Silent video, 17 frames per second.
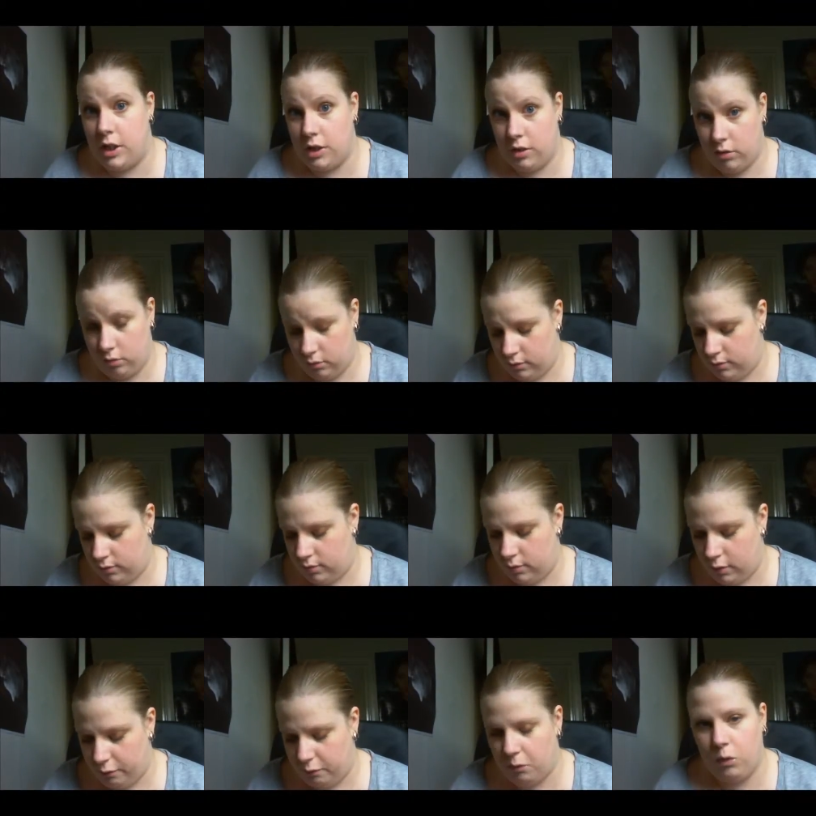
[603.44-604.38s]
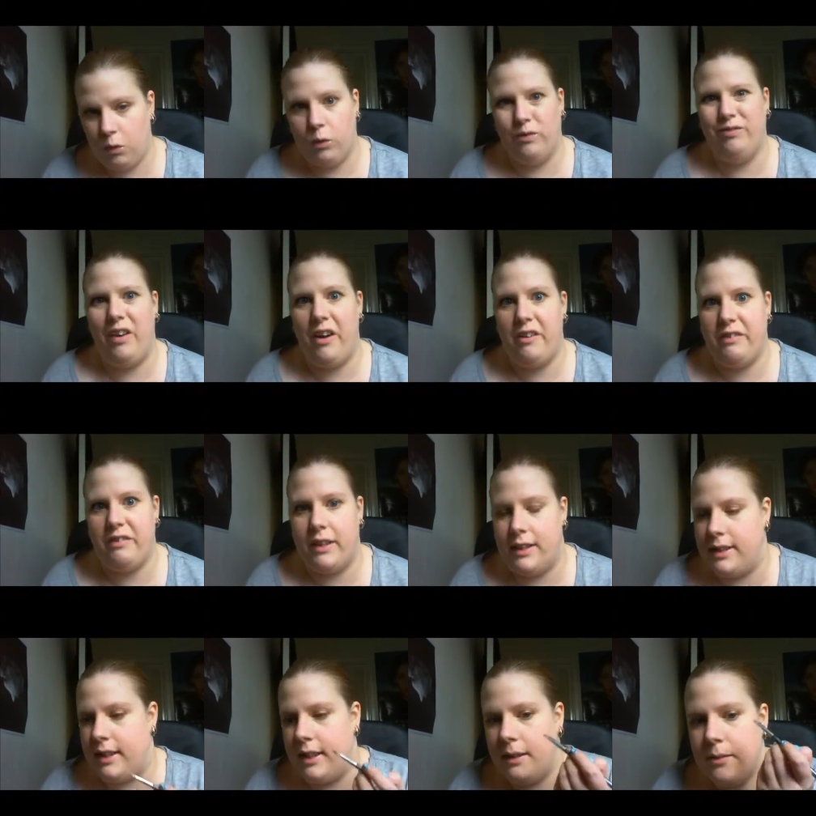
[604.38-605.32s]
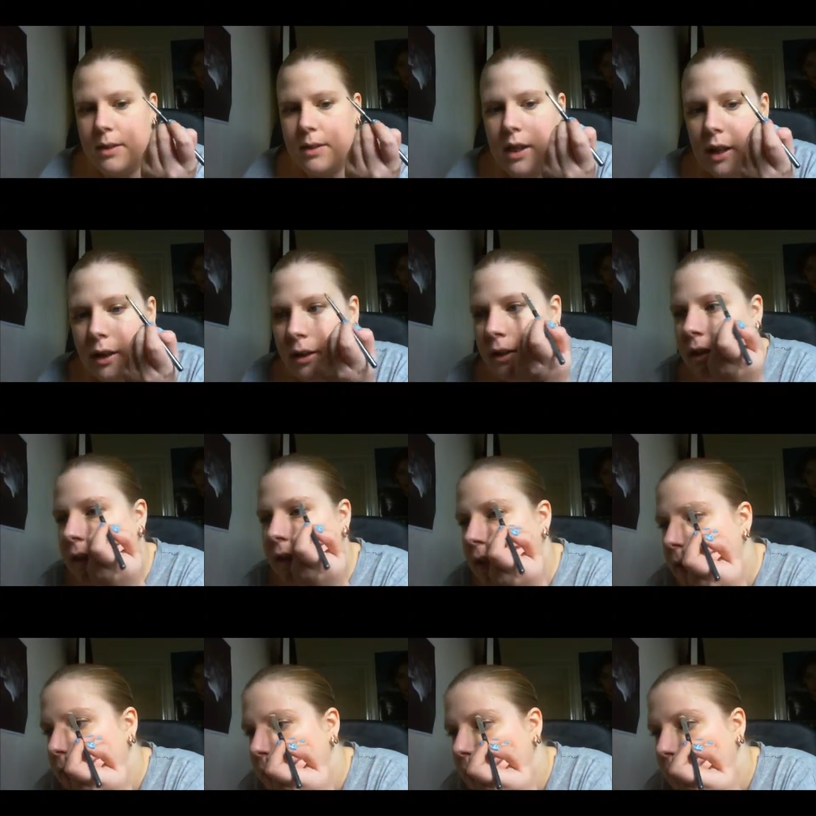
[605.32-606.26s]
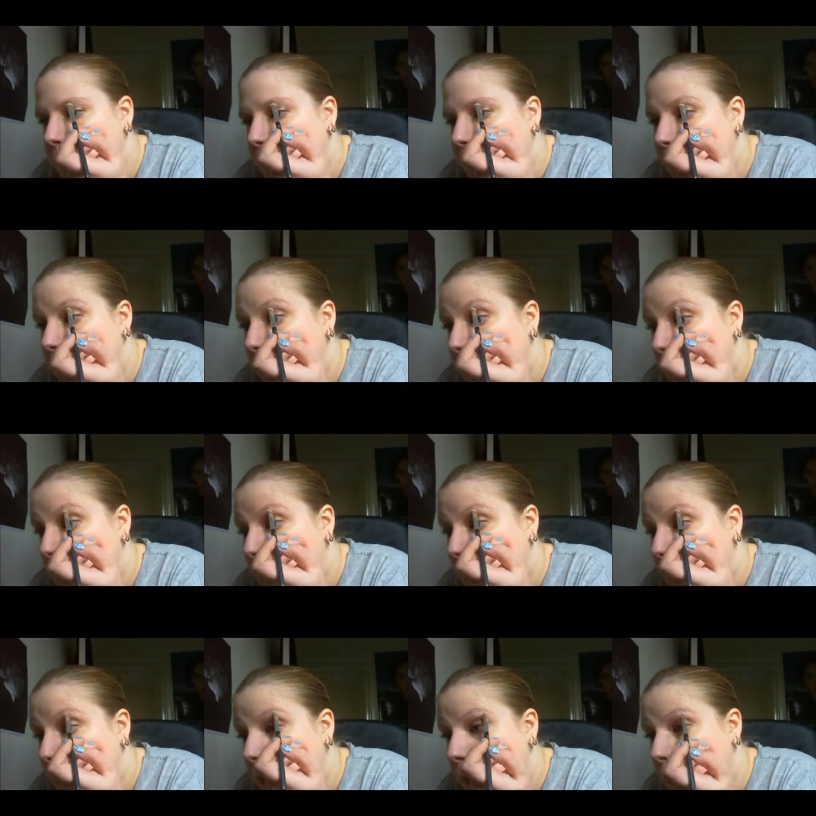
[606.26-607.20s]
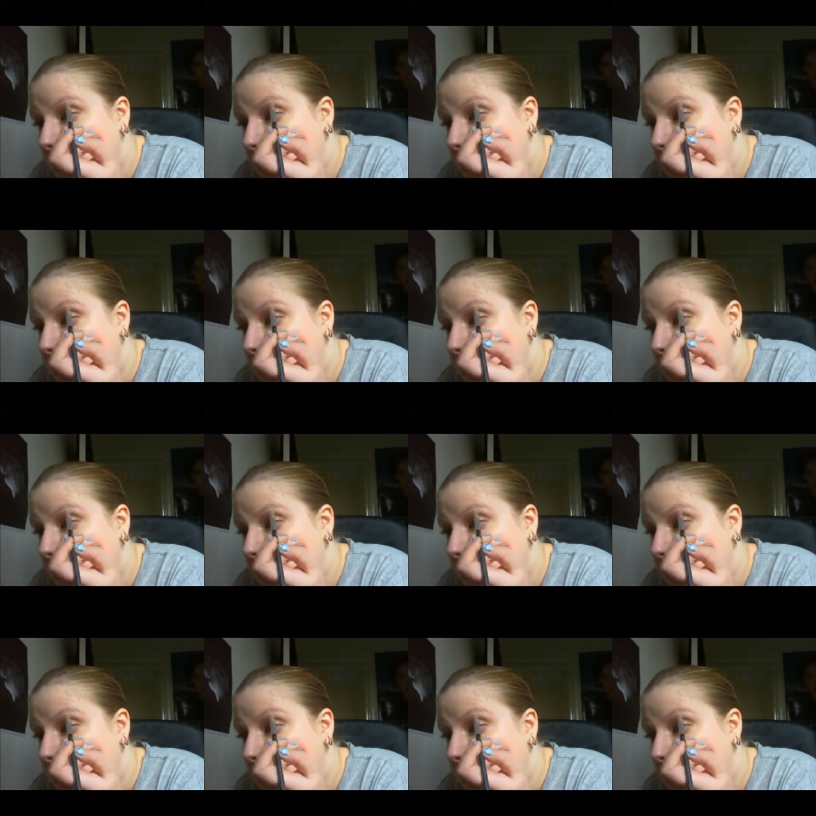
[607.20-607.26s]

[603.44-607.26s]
I do have a lot of brushes, they're just not all very fancy. So